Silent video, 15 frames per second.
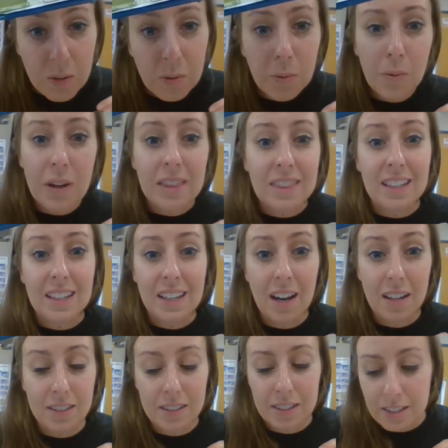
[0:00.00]
with the
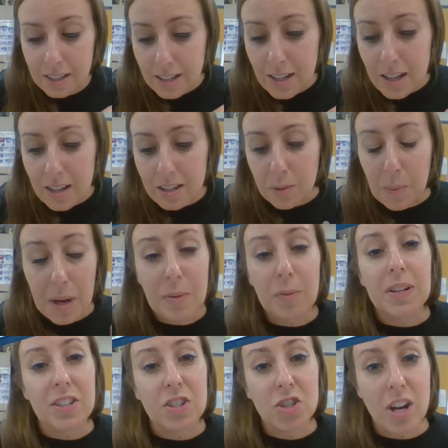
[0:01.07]
color. You might
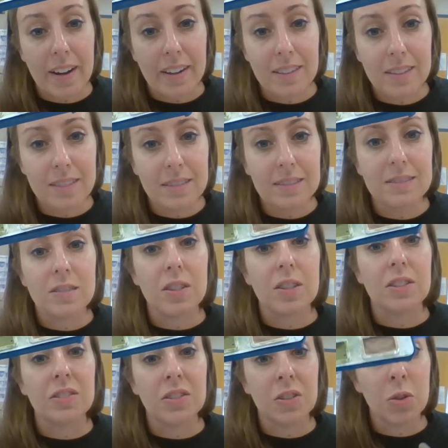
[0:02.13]
want to check.
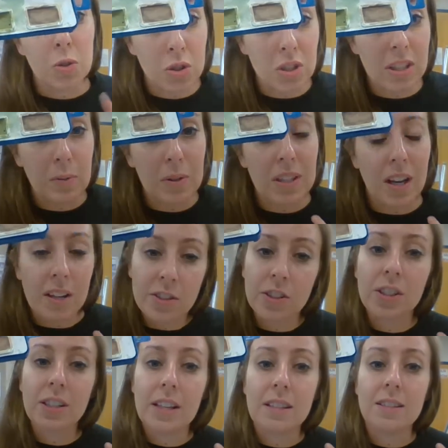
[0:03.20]
Usually with
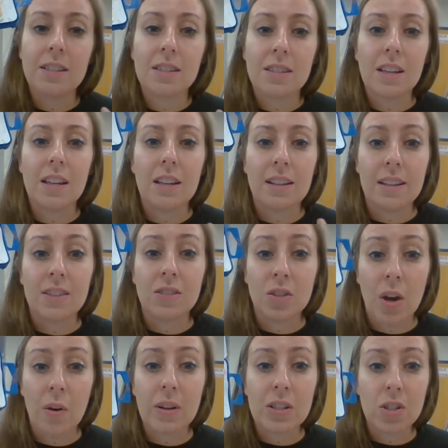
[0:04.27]
underglazes, it is
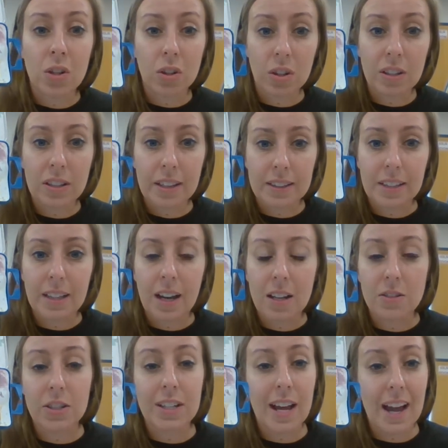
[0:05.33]
going to look like the
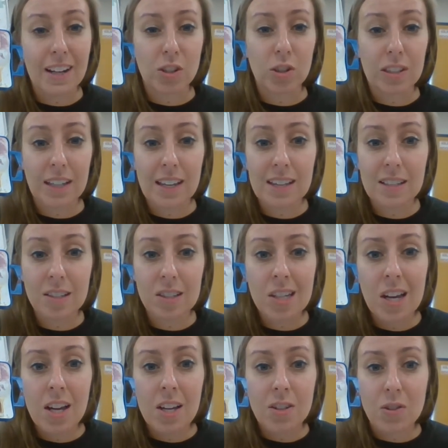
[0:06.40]
color it actually is.
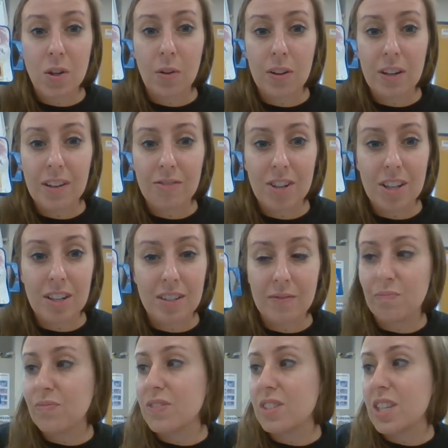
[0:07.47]
So if it
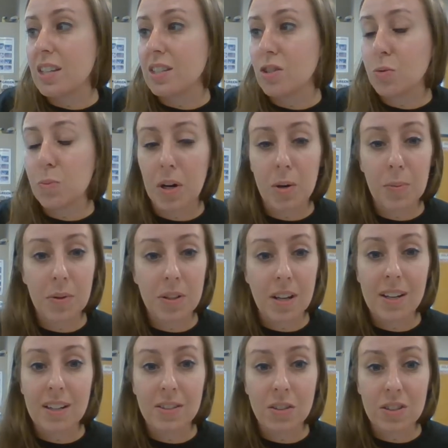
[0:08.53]
says it's purple
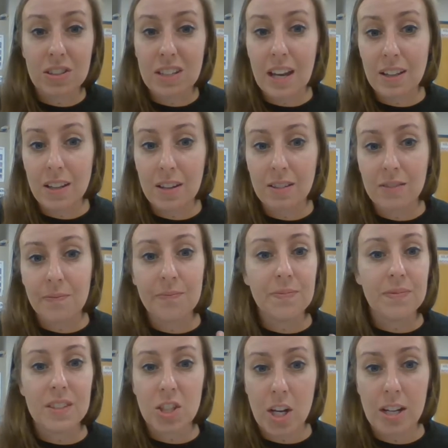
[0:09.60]
and it looks yellow,
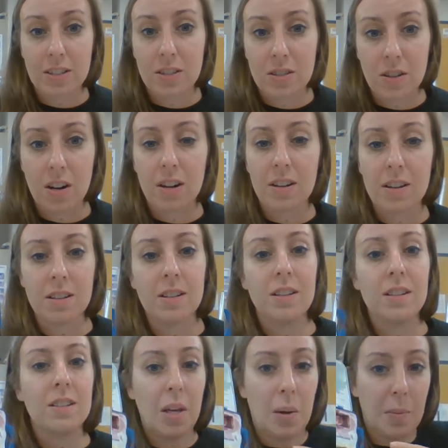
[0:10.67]
chances are
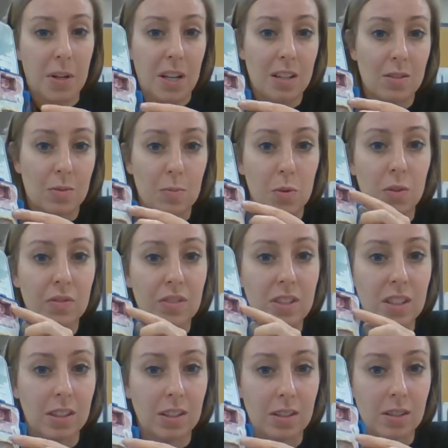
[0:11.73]
someone has moved
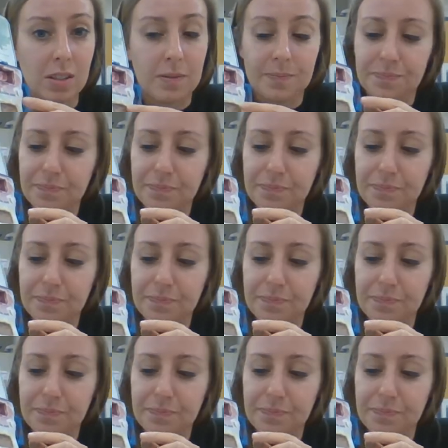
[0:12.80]
the little